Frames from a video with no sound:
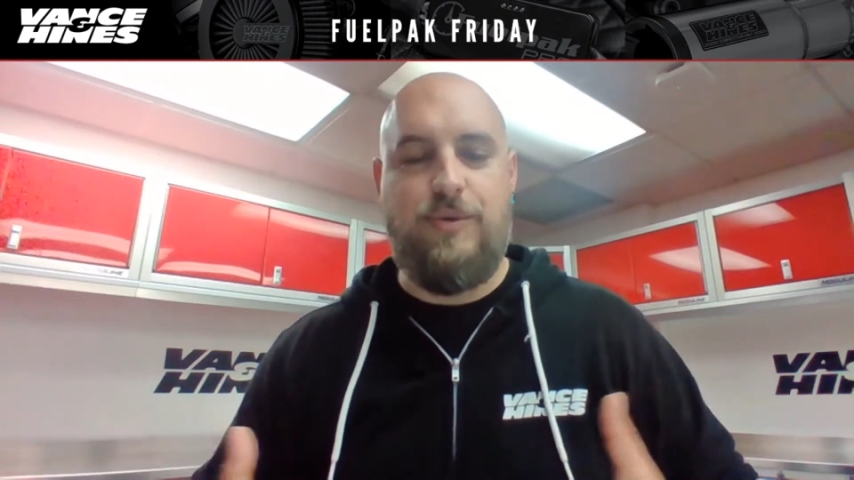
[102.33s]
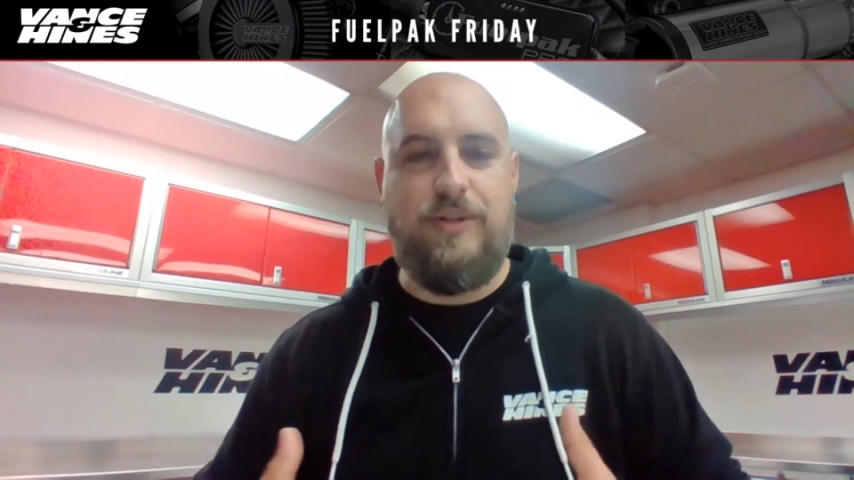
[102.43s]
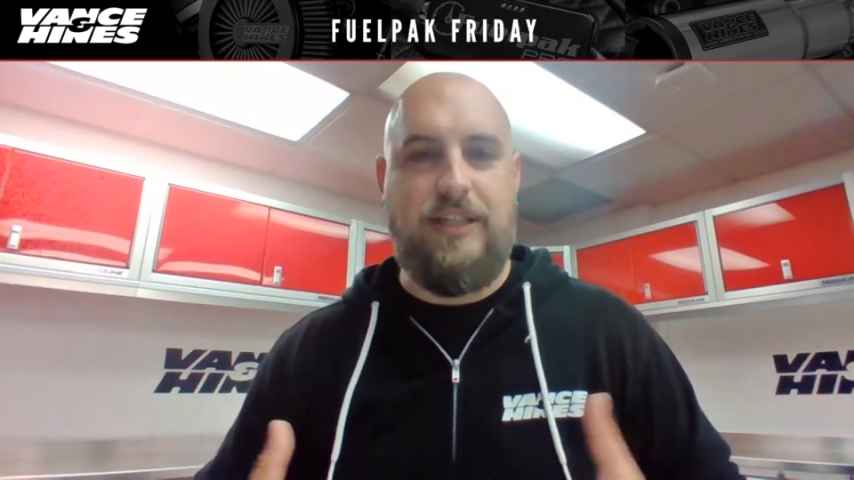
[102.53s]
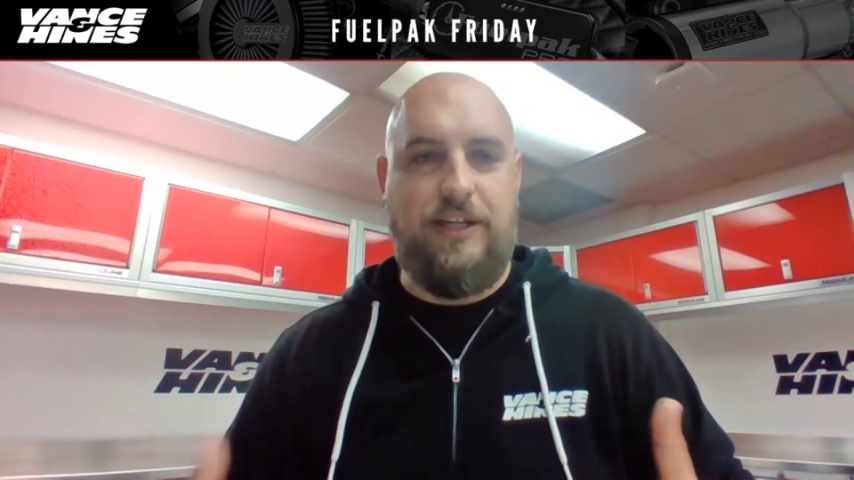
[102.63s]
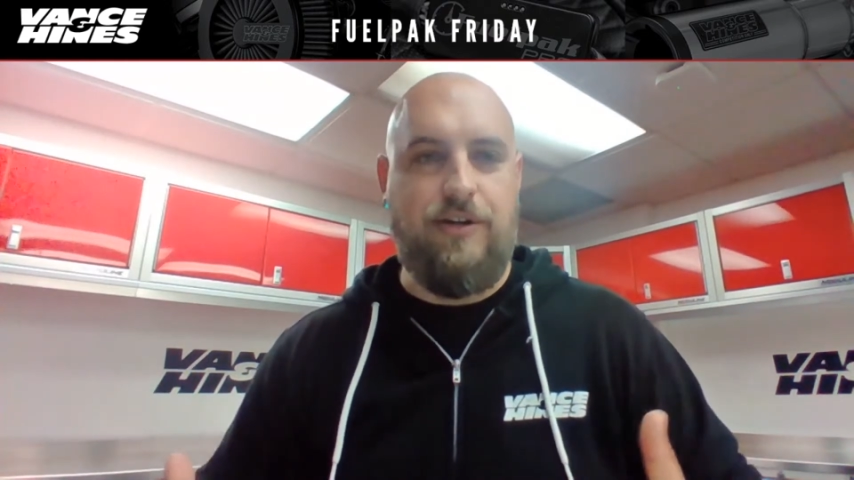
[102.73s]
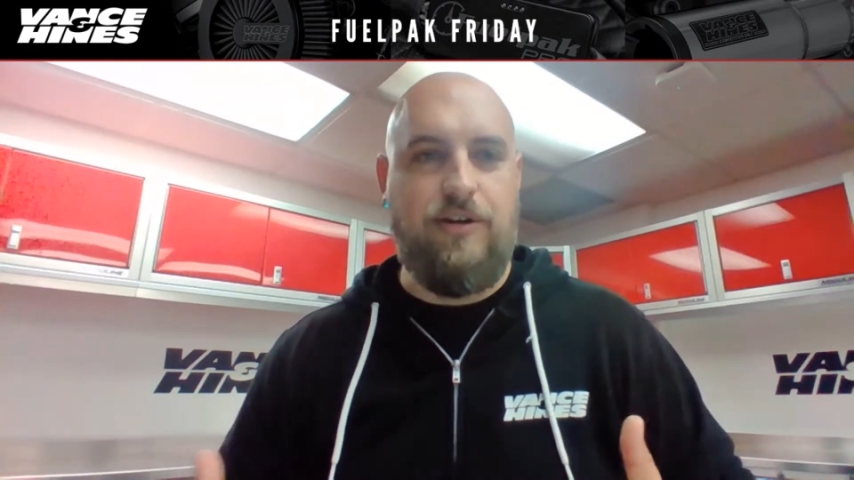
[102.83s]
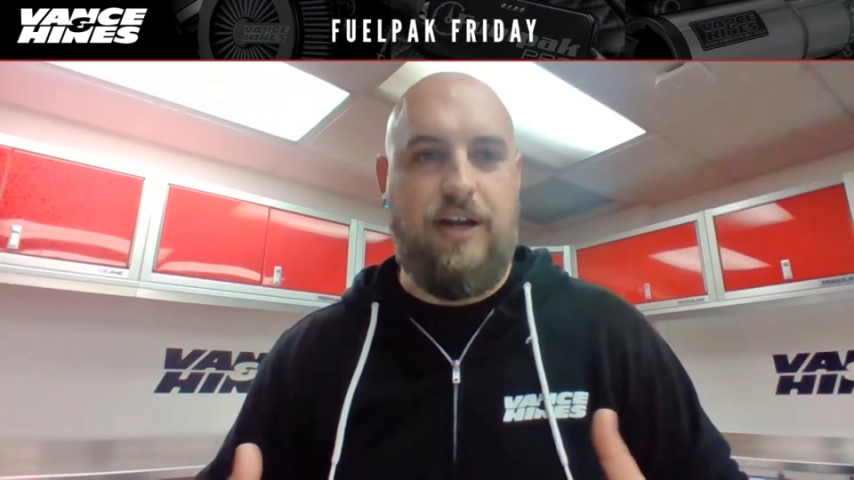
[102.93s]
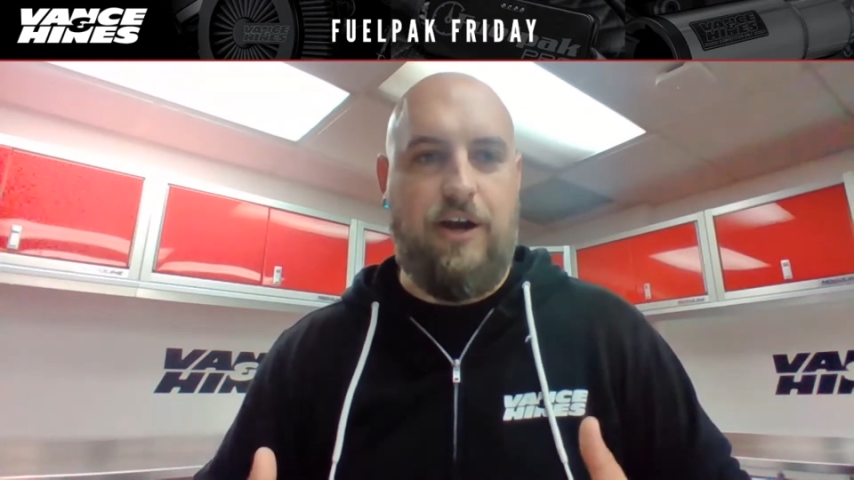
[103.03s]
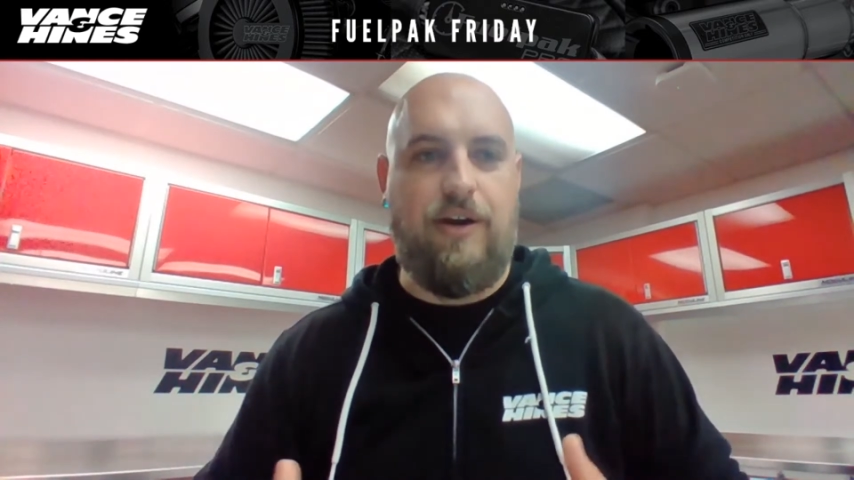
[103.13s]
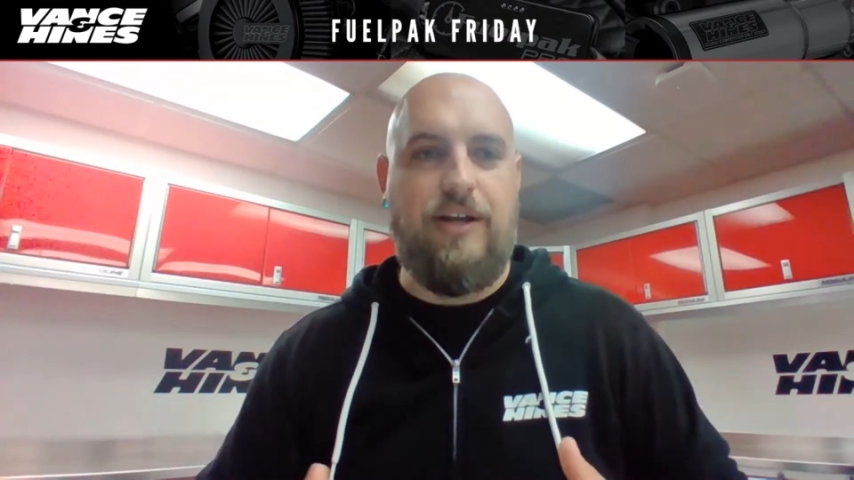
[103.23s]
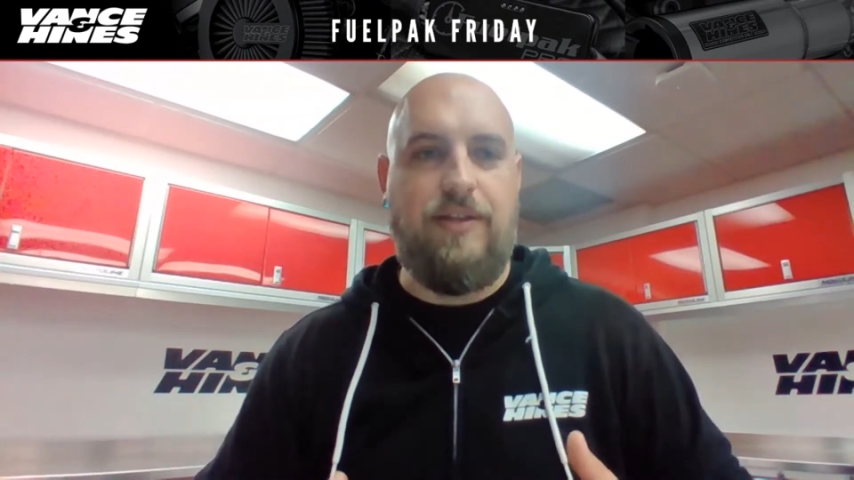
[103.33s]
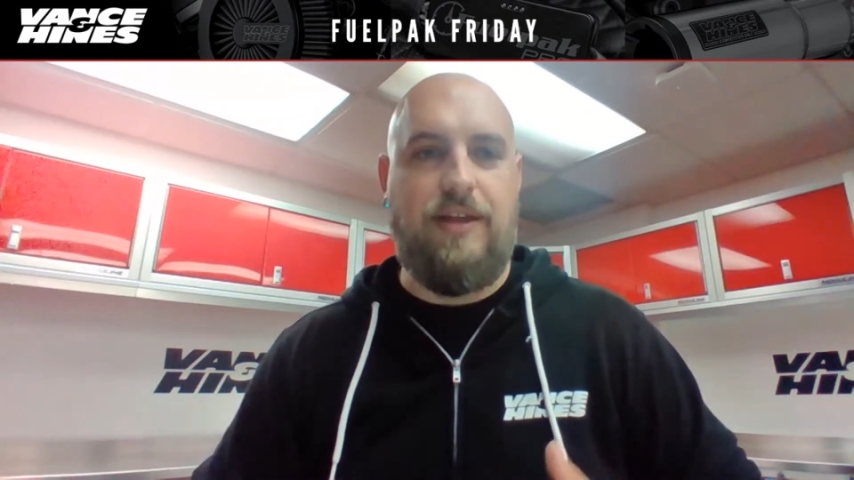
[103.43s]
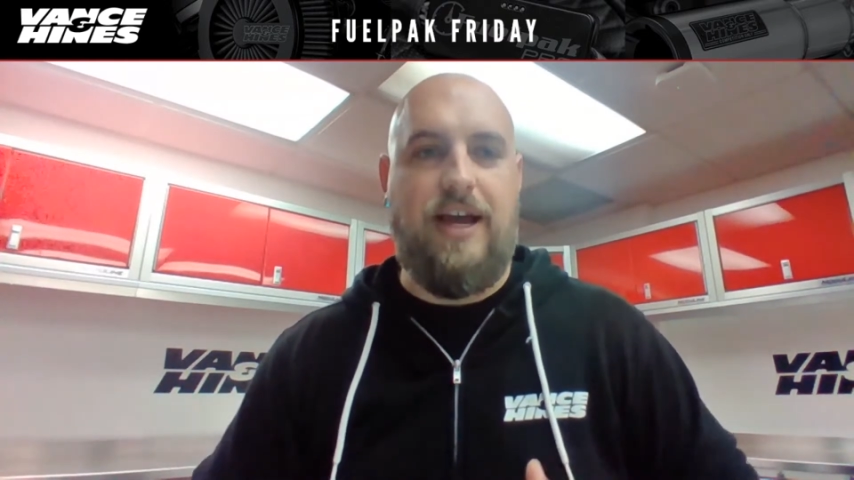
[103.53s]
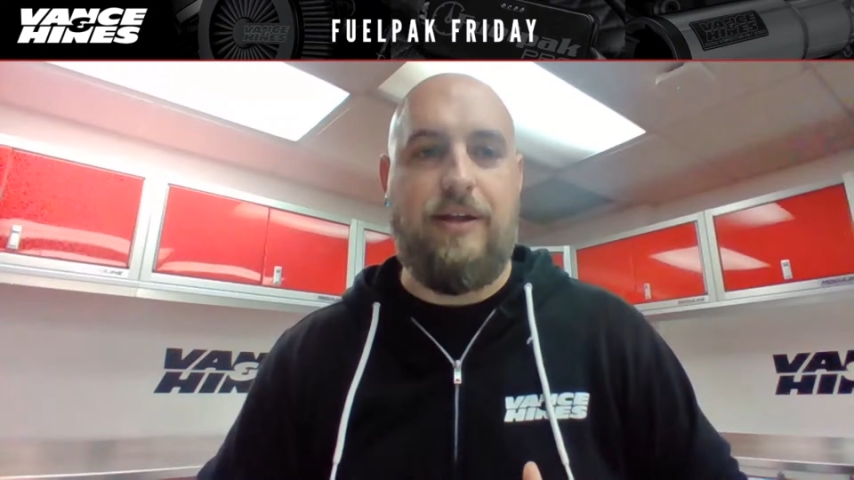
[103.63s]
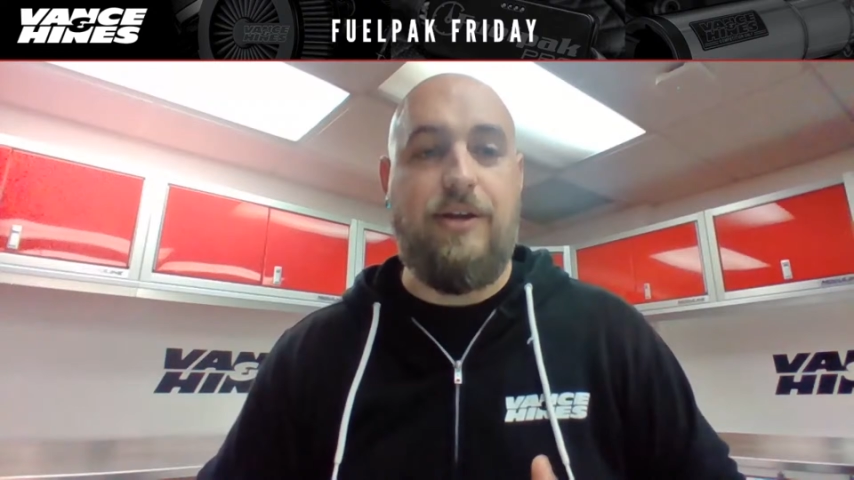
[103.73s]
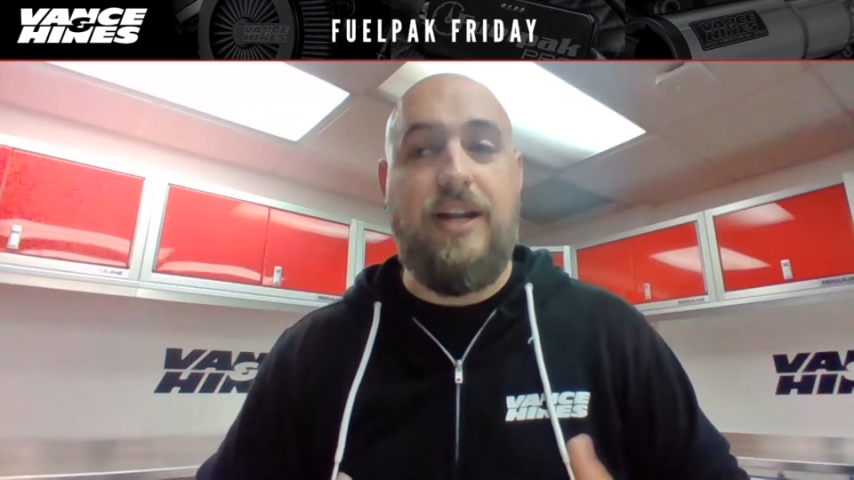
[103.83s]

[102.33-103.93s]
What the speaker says: to a leaner area that you